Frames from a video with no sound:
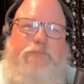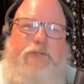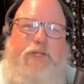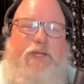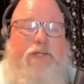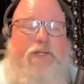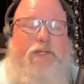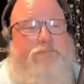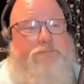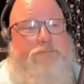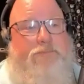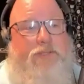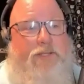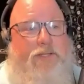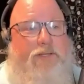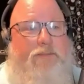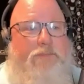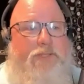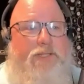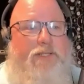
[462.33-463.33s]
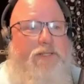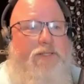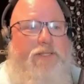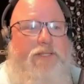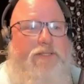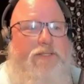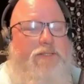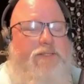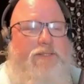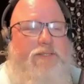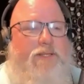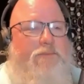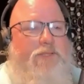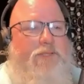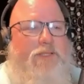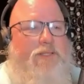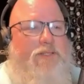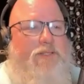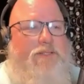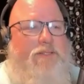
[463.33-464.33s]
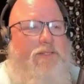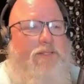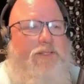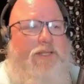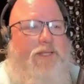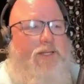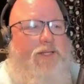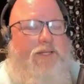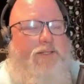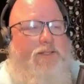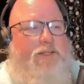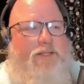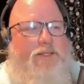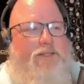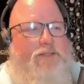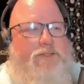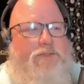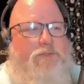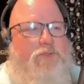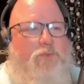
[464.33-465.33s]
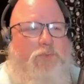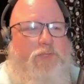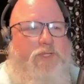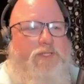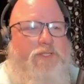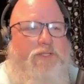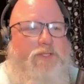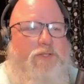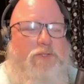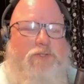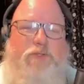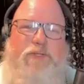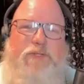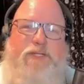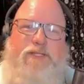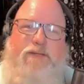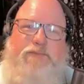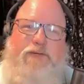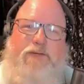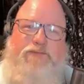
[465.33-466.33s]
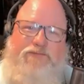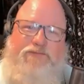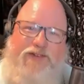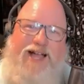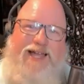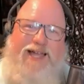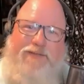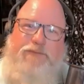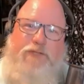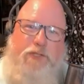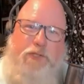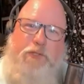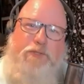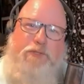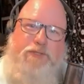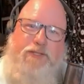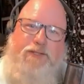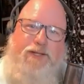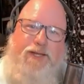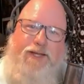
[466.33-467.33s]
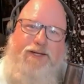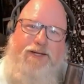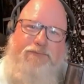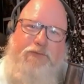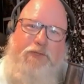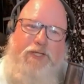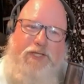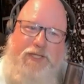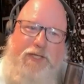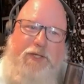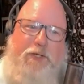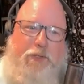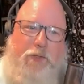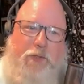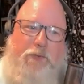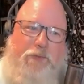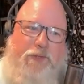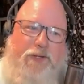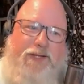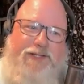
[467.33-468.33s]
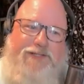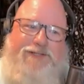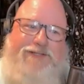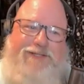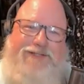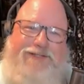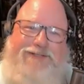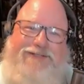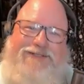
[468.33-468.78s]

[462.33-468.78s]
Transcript: Yeah. I mean, I mean, this again, I guess there's a reason you do these every 5 years and not every year, right?